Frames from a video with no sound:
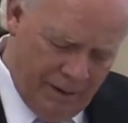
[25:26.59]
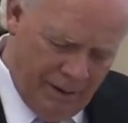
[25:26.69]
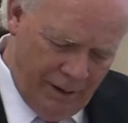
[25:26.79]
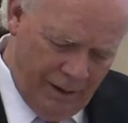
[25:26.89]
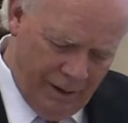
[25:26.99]

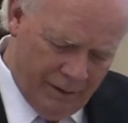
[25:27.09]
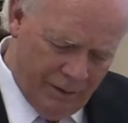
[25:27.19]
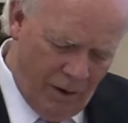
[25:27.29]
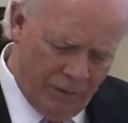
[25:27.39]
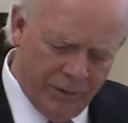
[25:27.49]
and
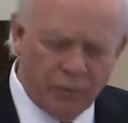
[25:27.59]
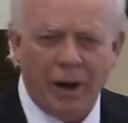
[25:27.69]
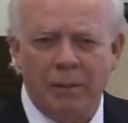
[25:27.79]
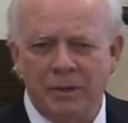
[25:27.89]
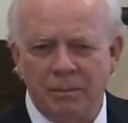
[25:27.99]
they're often
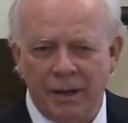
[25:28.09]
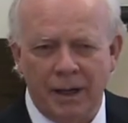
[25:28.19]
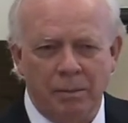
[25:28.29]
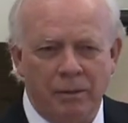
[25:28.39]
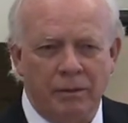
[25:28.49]
wrapped in
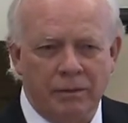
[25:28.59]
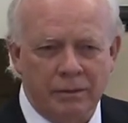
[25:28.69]
paper.